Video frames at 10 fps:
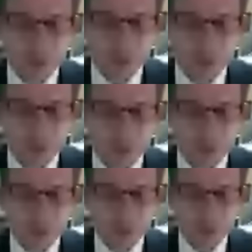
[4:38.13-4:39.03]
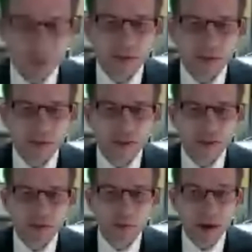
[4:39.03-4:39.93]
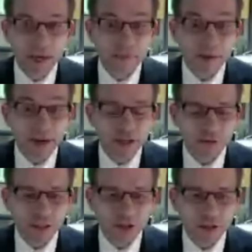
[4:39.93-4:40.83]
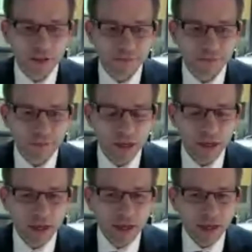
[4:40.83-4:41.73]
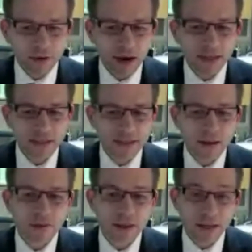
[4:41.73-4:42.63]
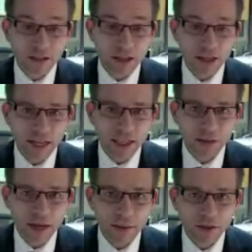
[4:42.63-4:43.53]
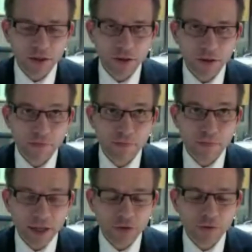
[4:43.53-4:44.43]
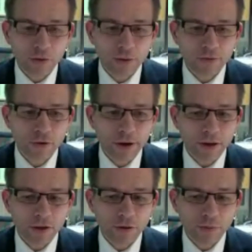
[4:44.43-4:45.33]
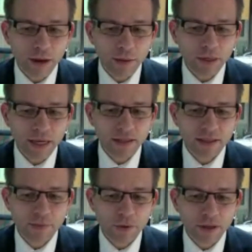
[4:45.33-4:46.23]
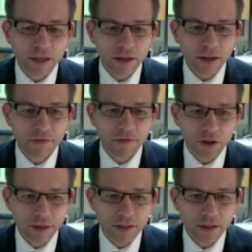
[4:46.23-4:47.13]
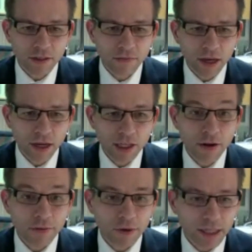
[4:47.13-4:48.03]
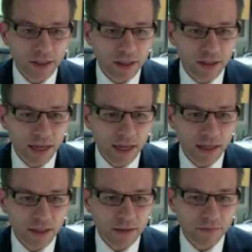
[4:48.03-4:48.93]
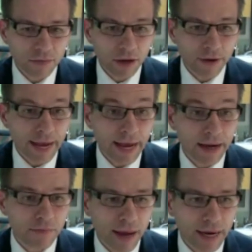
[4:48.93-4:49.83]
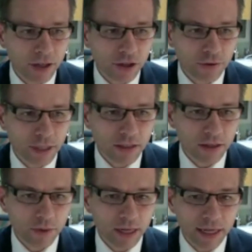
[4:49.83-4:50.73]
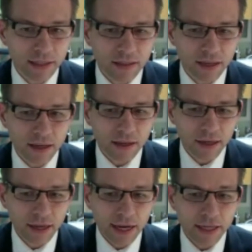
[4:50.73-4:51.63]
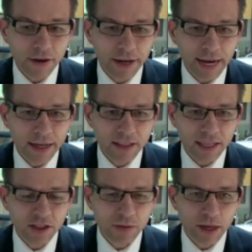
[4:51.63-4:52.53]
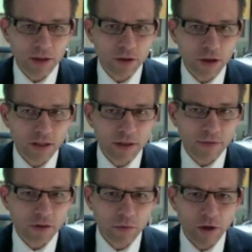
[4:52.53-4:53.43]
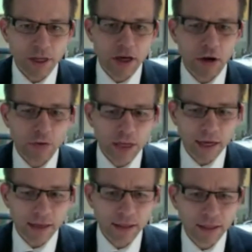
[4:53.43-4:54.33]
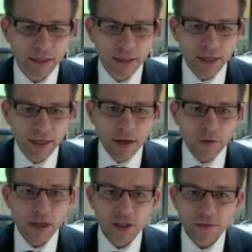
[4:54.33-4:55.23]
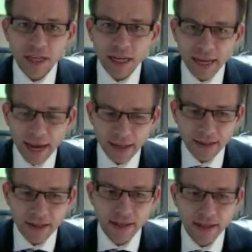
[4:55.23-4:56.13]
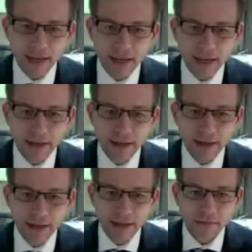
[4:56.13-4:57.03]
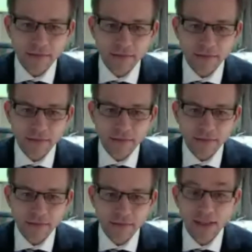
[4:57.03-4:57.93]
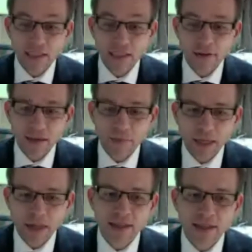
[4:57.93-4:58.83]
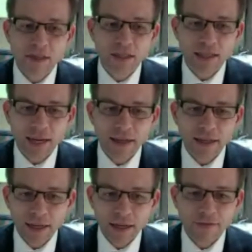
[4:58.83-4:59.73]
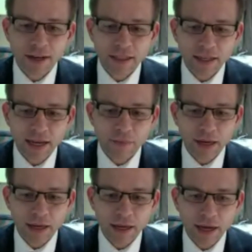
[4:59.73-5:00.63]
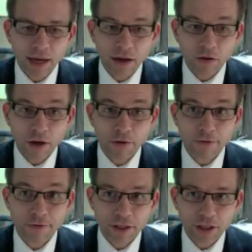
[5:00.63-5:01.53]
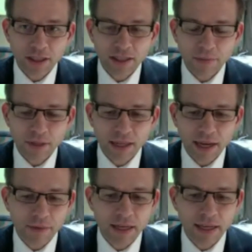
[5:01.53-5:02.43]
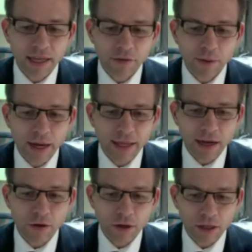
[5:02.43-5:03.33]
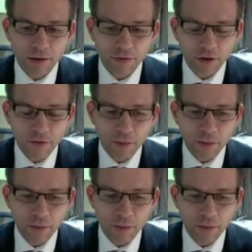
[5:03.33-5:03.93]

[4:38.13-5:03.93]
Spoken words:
1 diabetes, because it's probably about the most flexible way to manage your insulin. There are some things that you need to be able to manage well before going onto a pump, and they're simple things like giving your insulin, knowing what insulin does, knowing how to manage your insulin when you get sick, and knowing how to test your blood glucose levels and what your goals are. Once you've done that, then managing an insulin pump is not necessarily a big step to take. In fact, it can be quite a refreshing step to take that can give you back that quality of life that